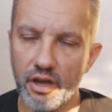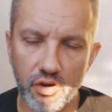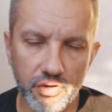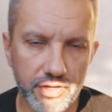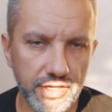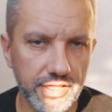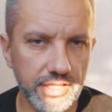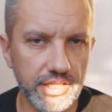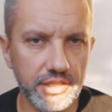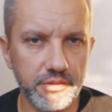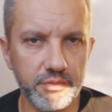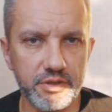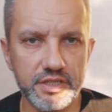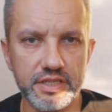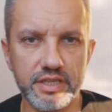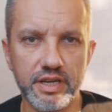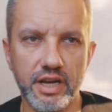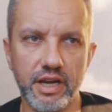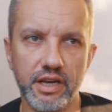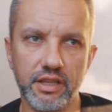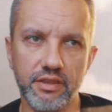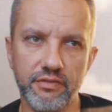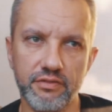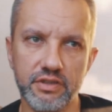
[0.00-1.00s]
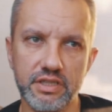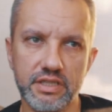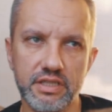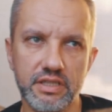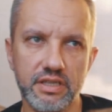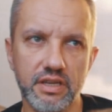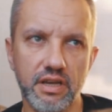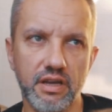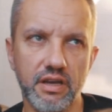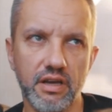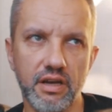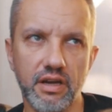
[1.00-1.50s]
Okay, let me start
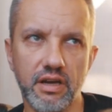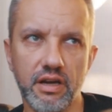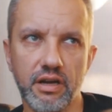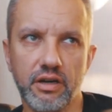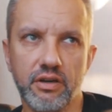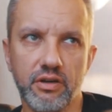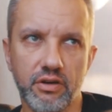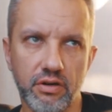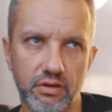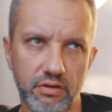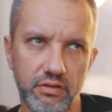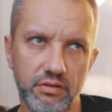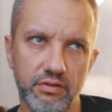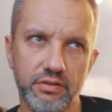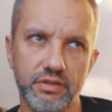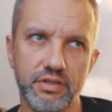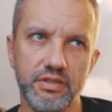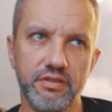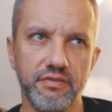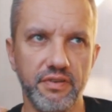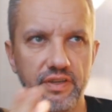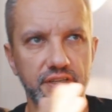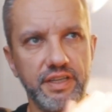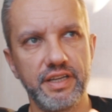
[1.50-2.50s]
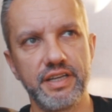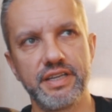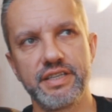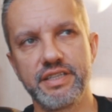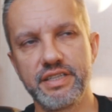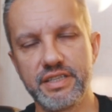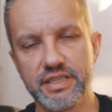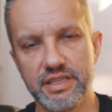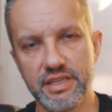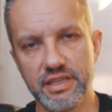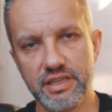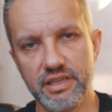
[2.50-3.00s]
with cons what I
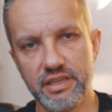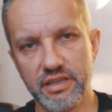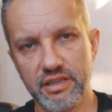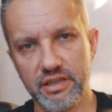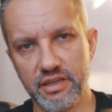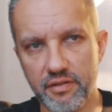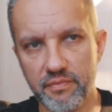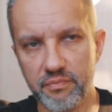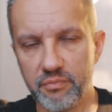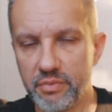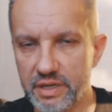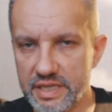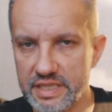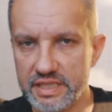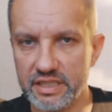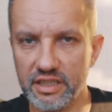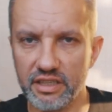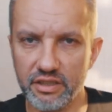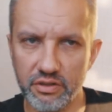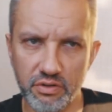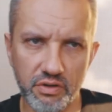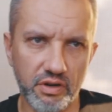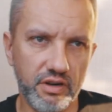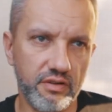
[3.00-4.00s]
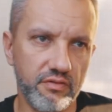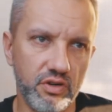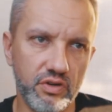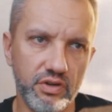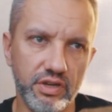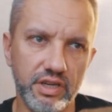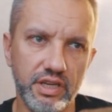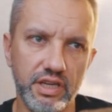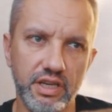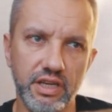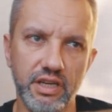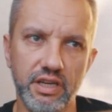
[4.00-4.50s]
see. Basically,
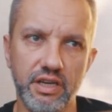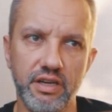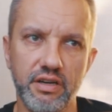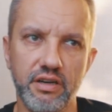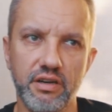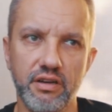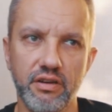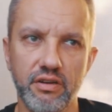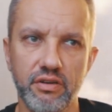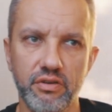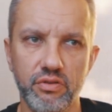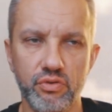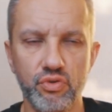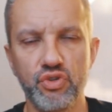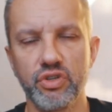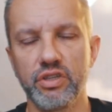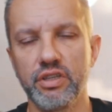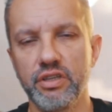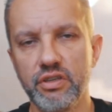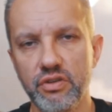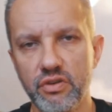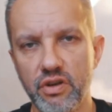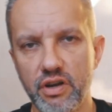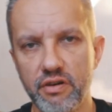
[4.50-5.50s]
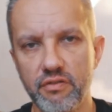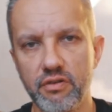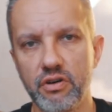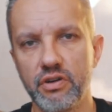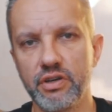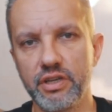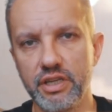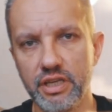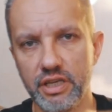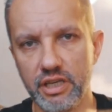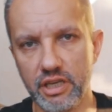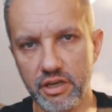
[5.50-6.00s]
usually you are
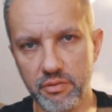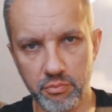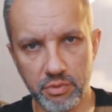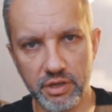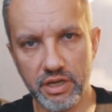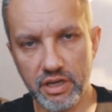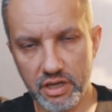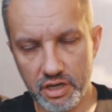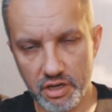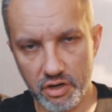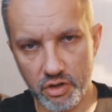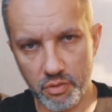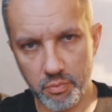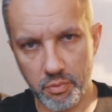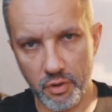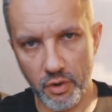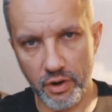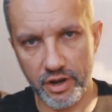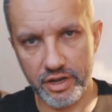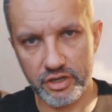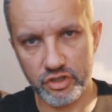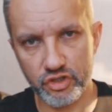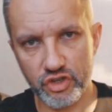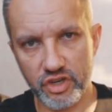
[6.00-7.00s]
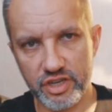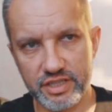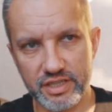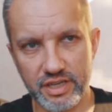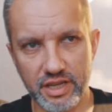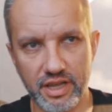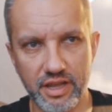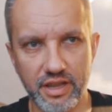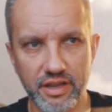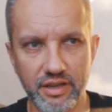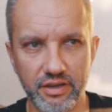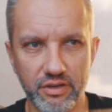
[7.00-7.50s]
working in big corporations
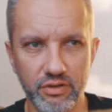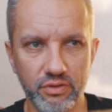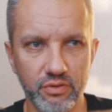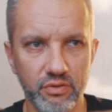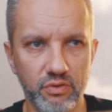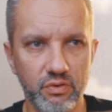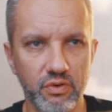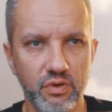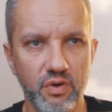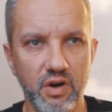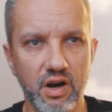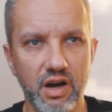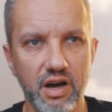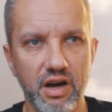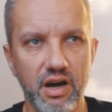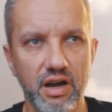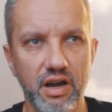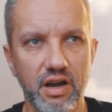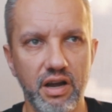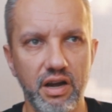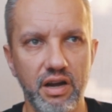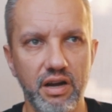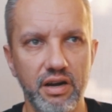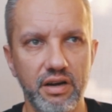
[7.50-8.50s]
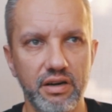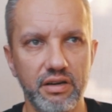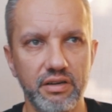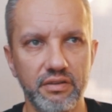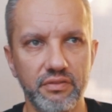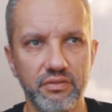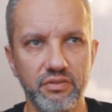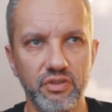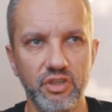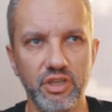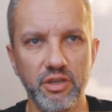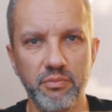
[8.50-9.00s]
and you are
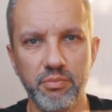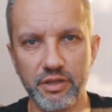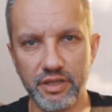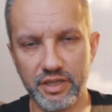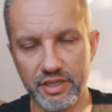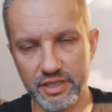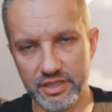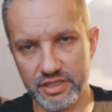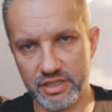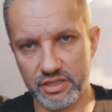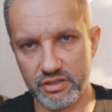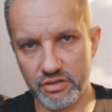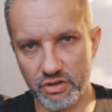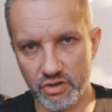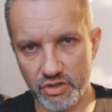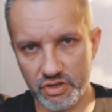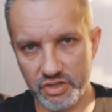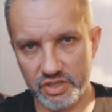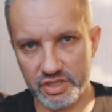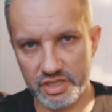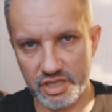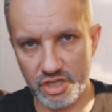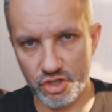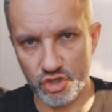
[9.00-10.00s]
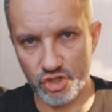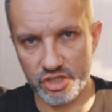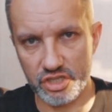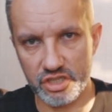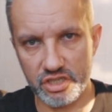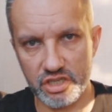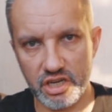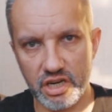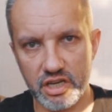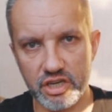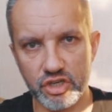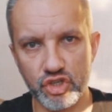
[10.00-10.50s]
deeply in this organization
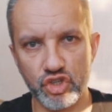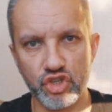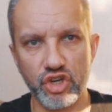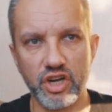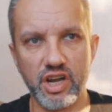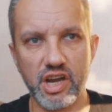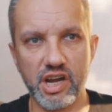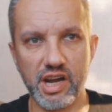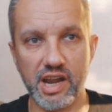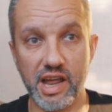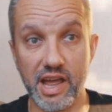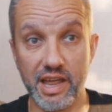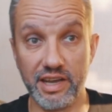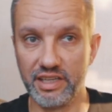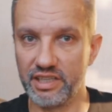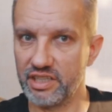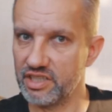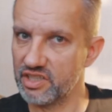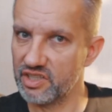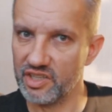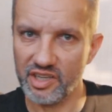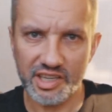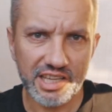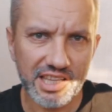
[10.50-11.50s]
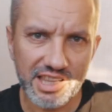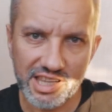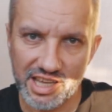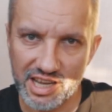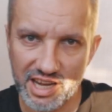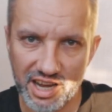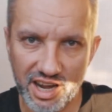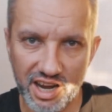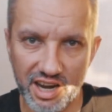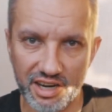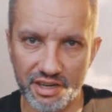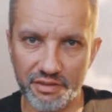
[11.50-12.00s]
structure, and it is really
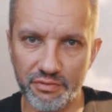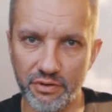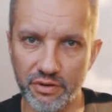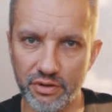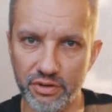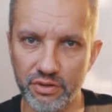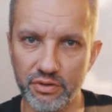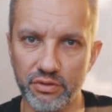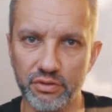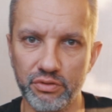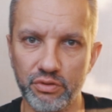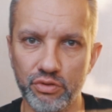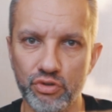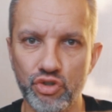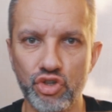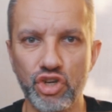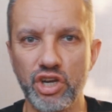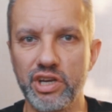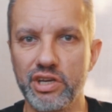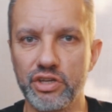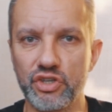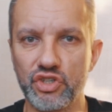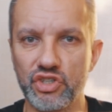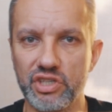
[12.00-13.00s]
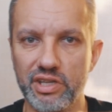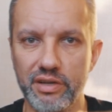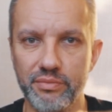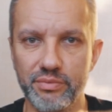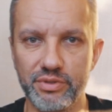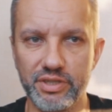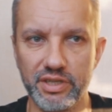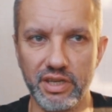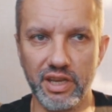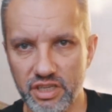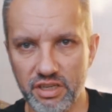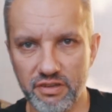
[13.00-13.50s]
hard for you to change something.